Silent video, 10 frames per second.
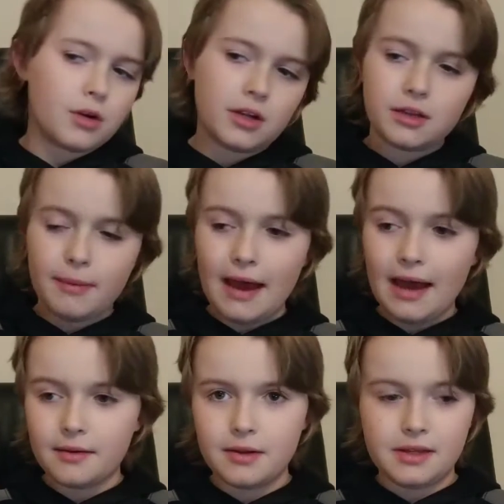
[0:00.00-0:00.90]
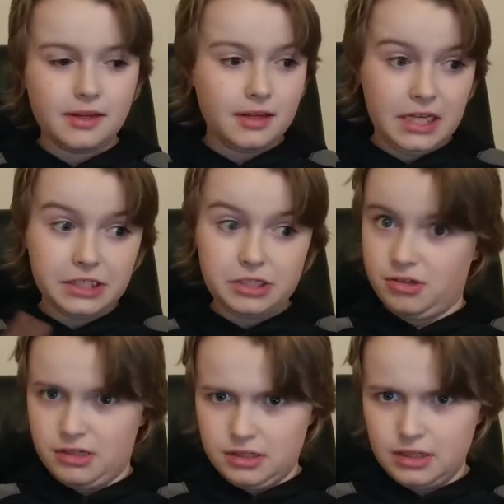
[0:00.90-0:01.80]
where it's bad,
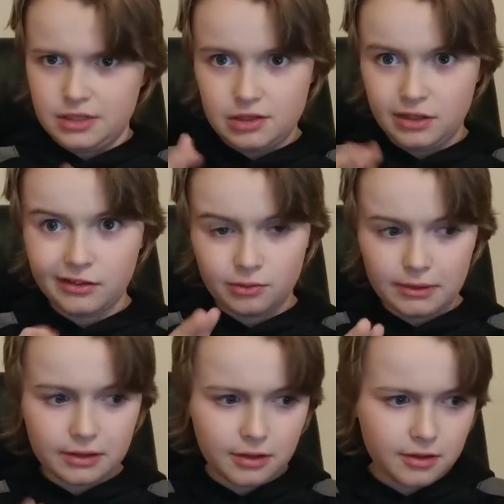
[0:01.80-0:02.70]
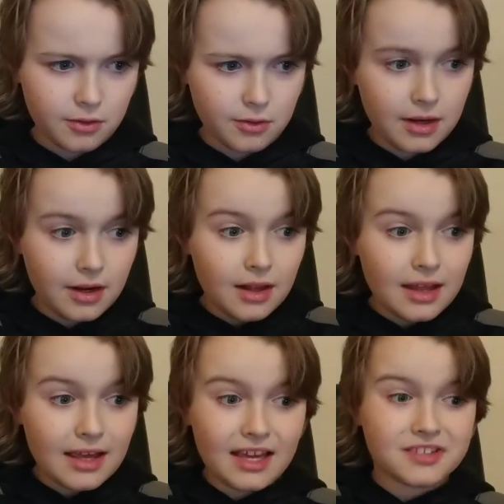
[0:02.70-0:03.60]
and she's not, and the squeaks are not doing,
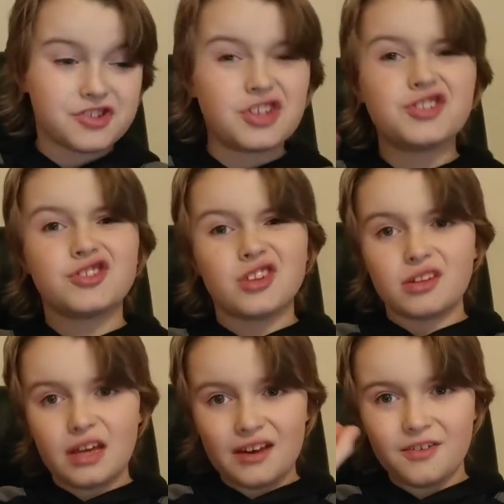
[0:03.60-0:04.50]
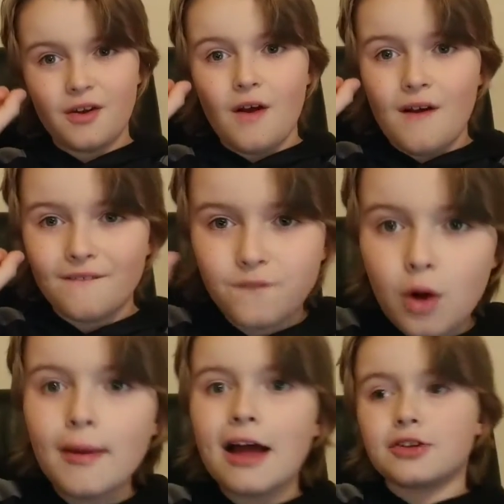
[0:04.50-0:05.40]
and changes the standard
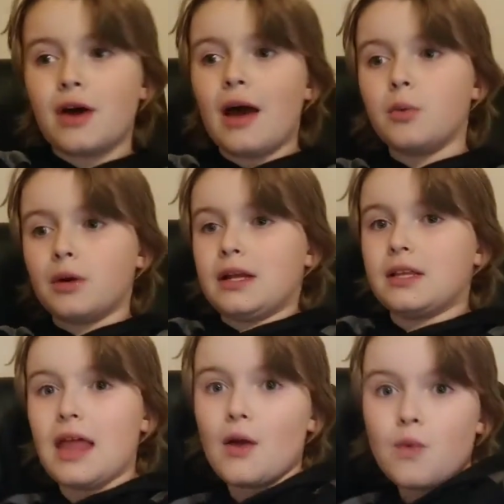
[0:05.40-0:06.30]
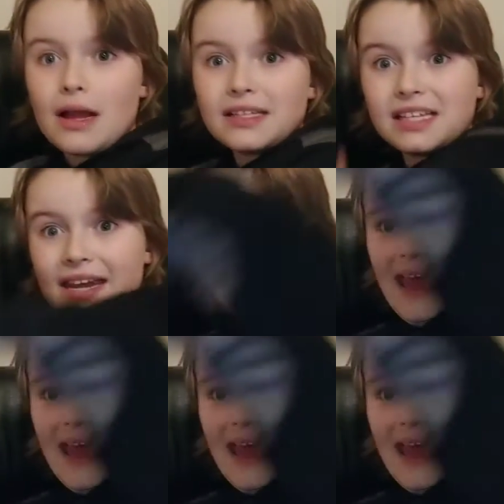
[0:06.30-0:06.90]
format, so I will get into that right